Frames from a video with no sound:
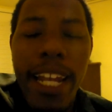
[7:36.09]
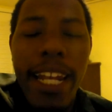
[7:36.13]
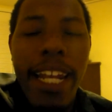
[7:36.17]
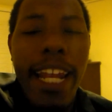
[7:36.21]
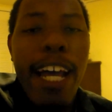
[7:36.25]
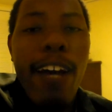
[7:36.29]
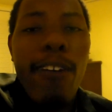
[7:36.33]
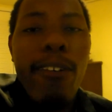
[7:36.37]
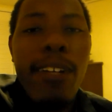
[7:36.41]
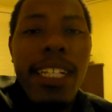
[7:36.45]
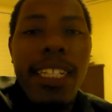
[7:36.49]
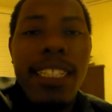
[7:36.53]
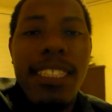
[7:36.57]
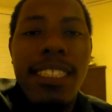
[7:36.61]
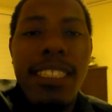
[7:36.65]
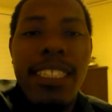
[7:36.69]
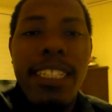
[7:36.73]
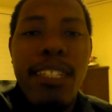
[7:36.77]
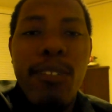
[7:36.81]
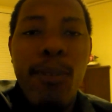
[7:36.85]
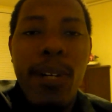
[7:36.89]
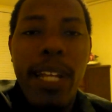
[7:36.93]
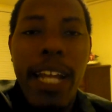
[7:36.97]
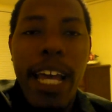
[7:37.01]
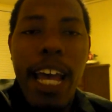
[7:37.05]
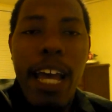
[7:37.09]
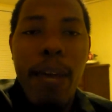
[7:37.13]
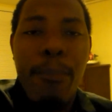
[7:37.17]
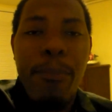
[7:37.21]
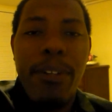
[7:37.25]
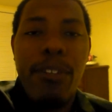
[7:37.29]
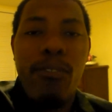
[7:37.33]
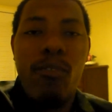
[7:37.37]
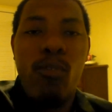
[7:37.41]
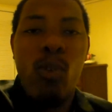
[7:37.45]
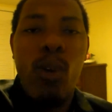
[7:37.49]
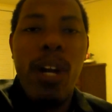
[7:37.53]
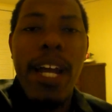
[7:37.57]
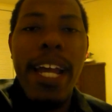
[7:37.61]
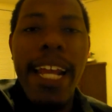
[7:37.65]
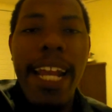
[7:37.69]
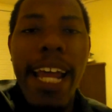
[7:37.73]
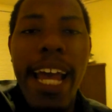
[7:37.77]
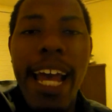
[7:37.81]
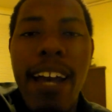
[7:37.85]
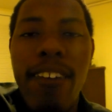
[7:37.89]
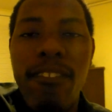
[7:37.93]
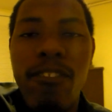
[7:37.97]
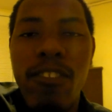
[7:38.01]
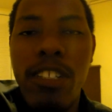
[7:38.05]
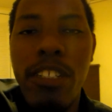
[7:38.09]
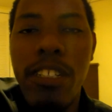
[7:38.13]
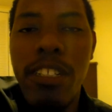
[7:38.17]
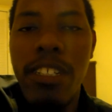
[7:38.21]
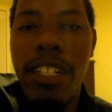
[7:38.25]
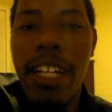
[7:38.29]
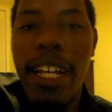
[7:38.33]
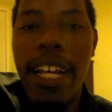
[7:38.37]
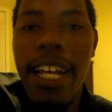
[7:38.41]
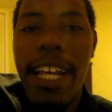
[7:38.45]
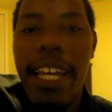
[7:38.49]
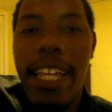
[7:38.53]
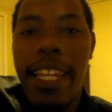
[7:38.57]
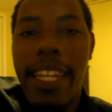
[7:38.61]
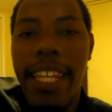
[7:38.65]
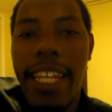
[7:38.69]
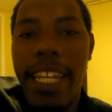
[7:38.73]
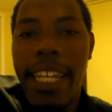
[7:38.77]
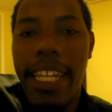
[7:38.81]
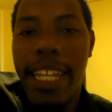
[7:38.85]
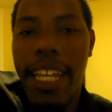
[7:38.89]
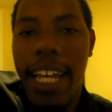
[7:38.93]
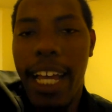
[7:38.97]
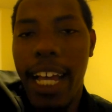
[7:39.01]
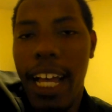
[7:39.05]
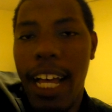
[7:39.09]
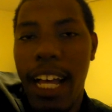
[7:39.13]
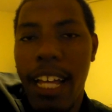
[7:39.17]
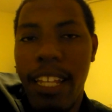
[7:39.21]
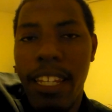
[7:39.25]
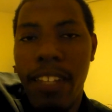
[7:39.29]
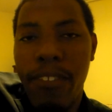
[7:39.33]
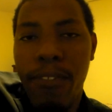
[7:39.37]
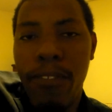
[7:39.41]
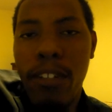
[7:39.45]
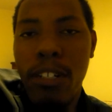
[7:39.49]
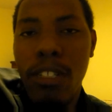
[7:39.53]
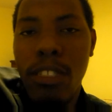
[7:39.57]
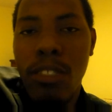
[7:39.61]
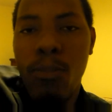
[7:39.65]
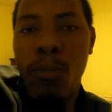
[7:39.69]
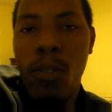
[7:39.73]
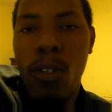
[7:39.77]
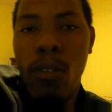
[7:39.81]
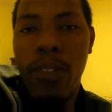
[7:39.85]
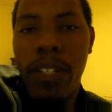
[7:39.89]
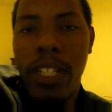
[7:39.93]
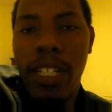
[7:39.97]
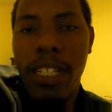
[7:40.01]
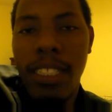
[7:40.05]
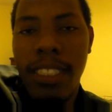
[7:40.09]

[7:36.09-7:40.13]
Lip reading: Now we can see what happened right after the first movie,